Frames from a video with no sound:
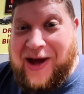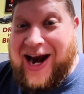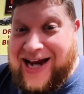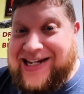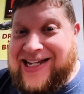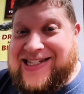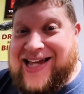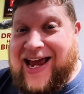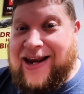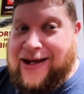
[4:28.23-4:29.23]
And I did
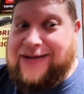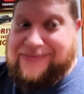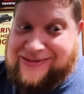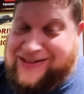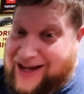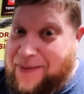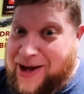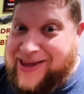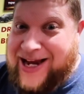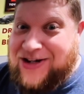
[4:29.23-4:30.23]
say, like, how
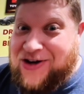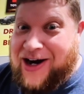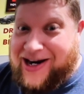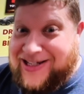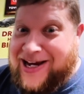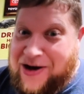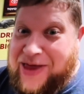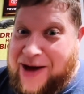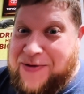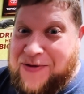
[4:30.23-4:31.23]
about that truck? Because I
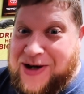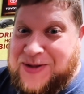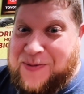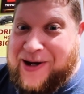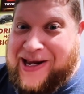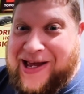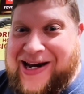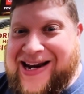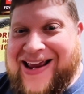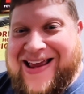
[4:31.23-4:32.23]
knew that one runs pretty
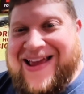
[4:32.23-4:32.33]
good.